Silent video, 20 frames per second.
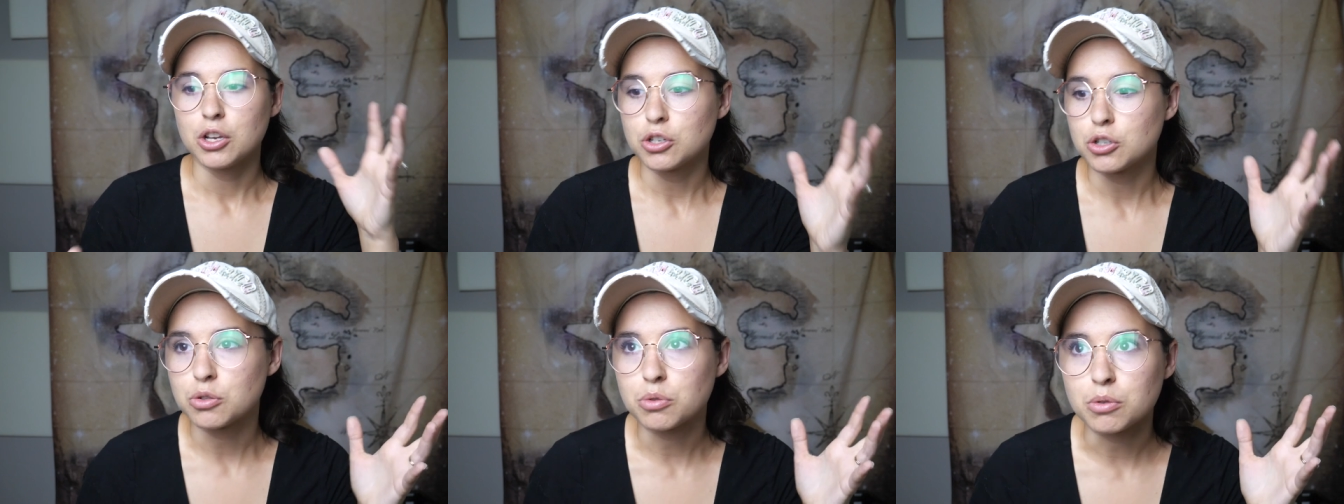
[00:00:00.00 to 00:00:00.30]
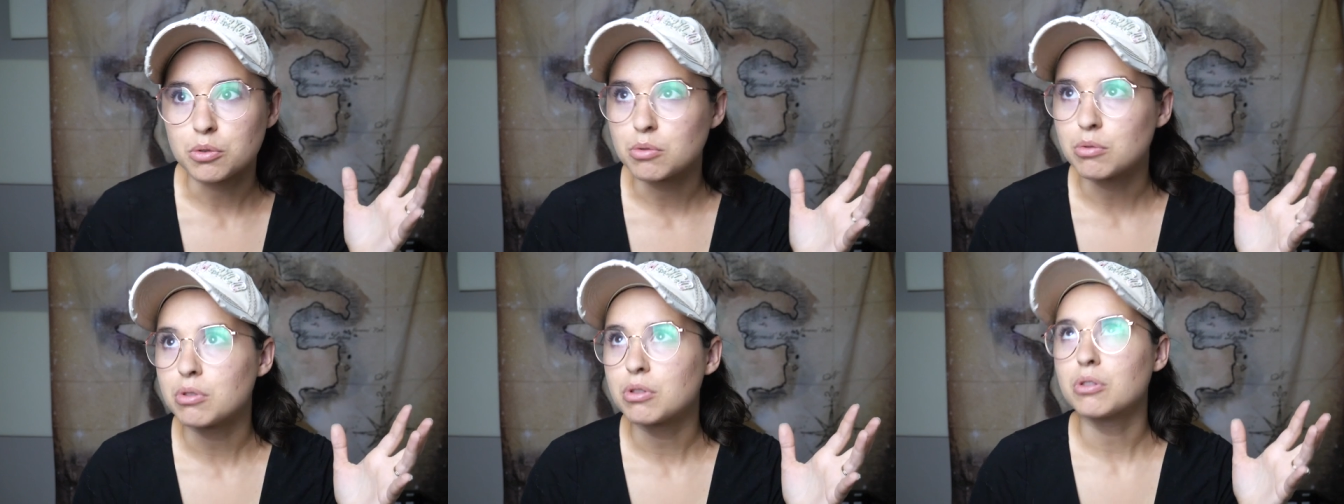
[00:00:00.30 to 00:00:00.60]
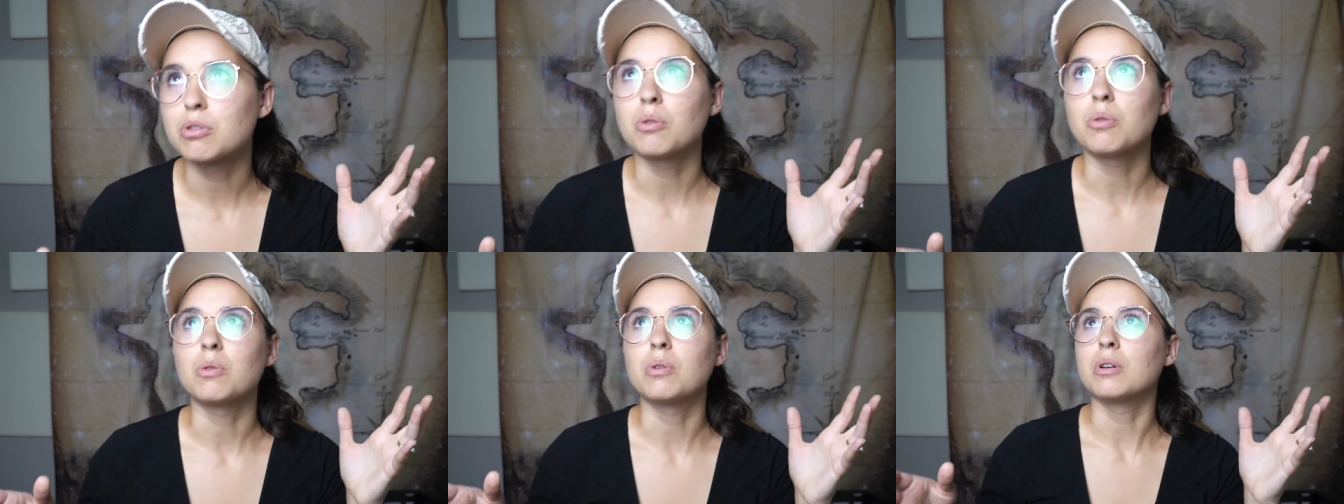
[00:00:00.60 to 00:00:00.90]

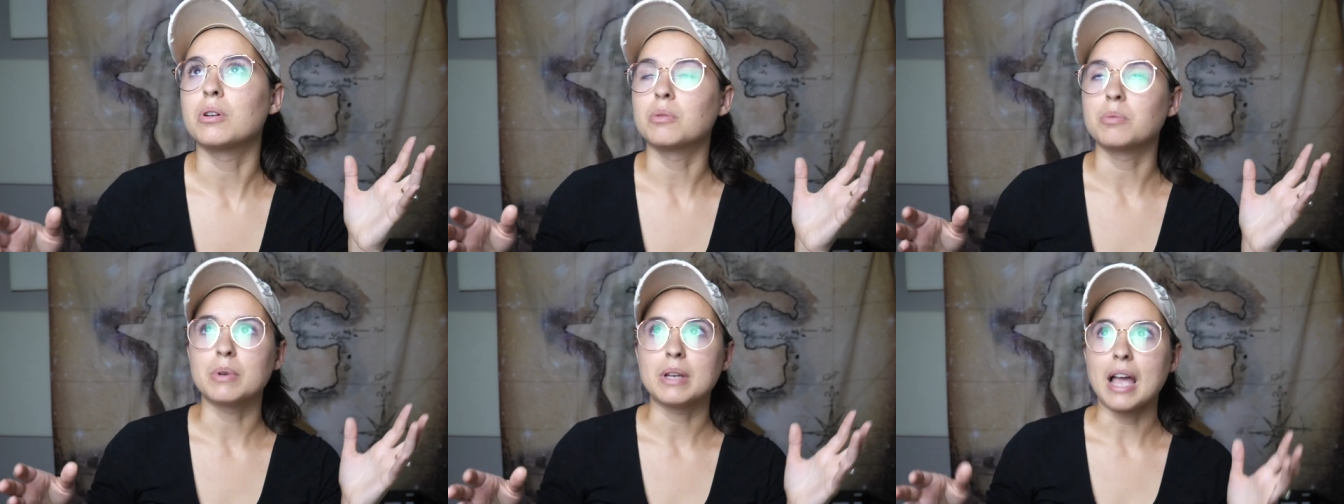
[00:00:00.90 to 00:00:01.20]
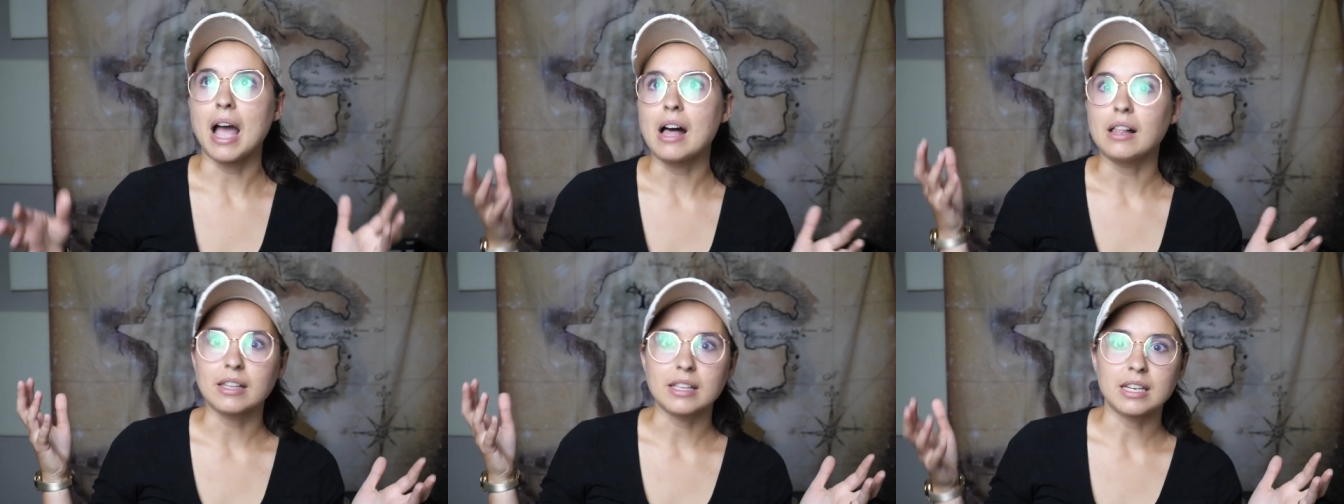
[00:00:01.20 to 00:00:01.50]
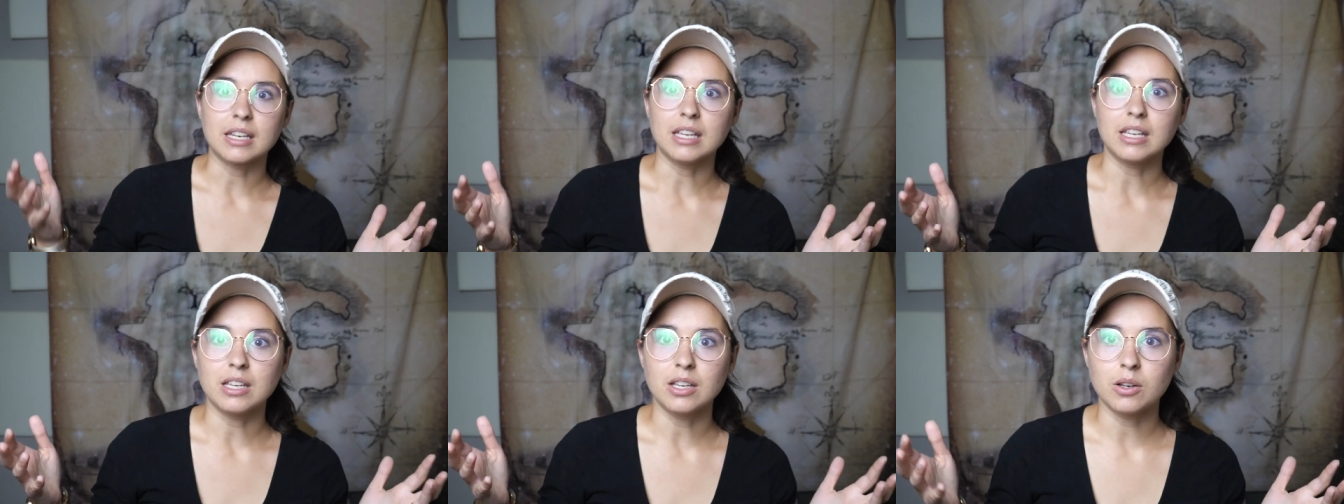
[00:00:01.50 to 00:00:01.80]
truth or
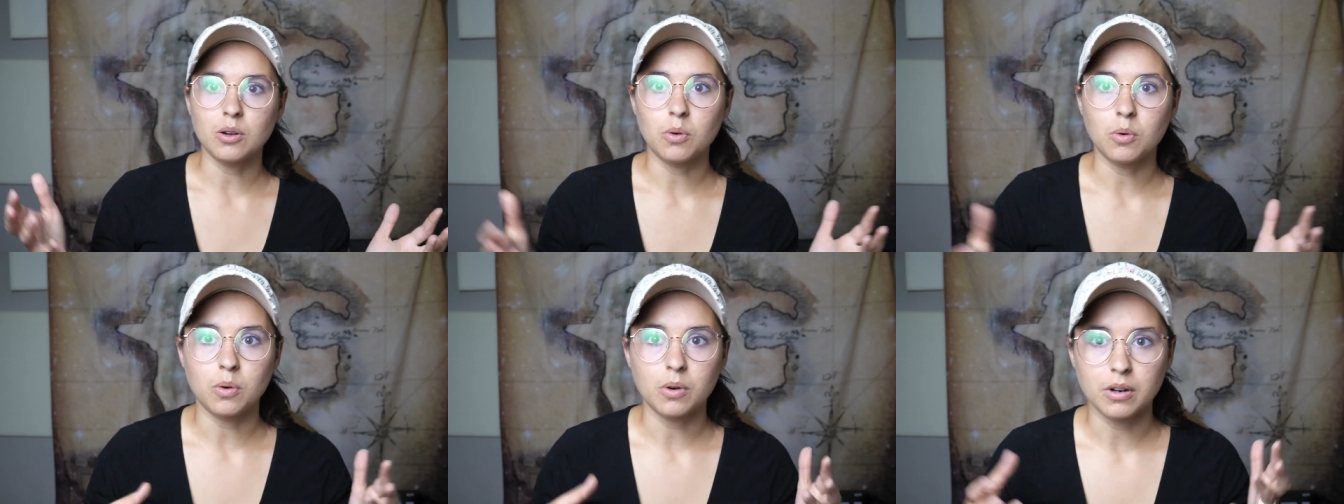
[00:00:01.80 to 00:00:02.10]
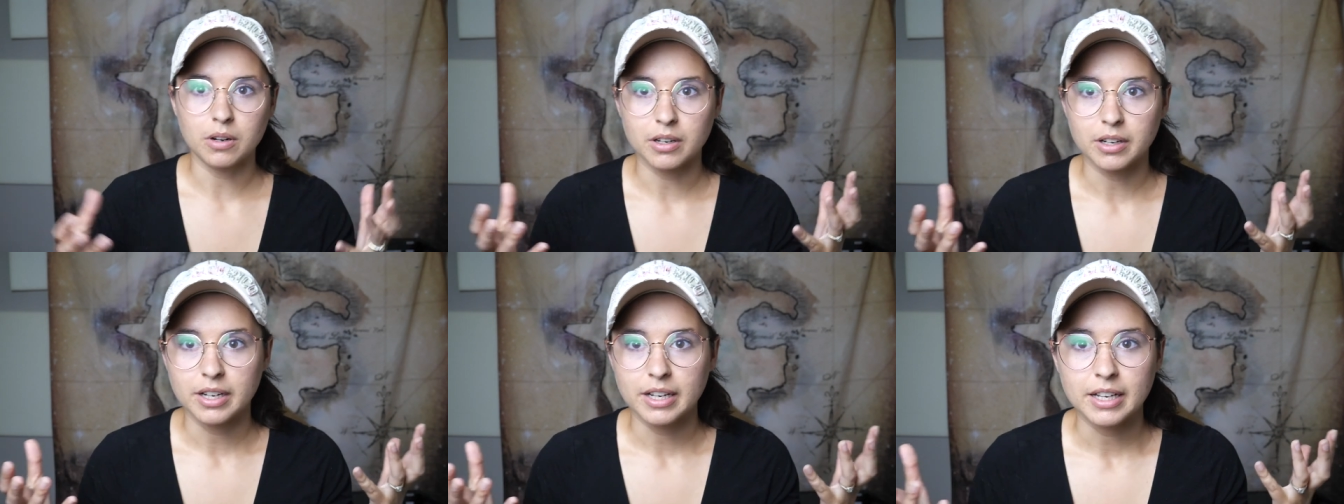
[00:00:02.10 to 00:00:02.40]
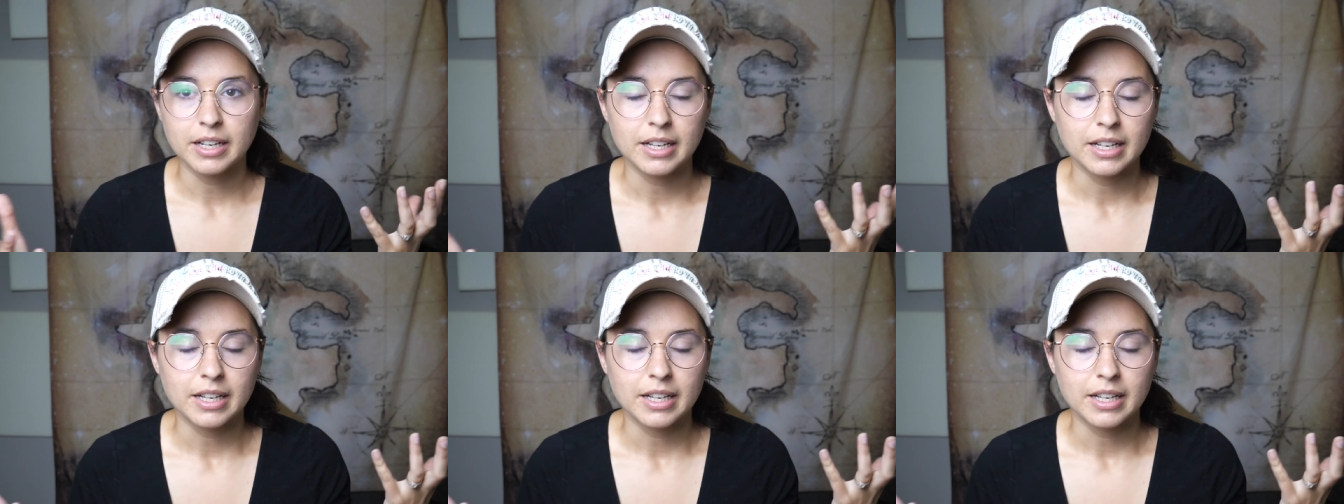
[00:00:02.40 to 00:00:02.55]
reality or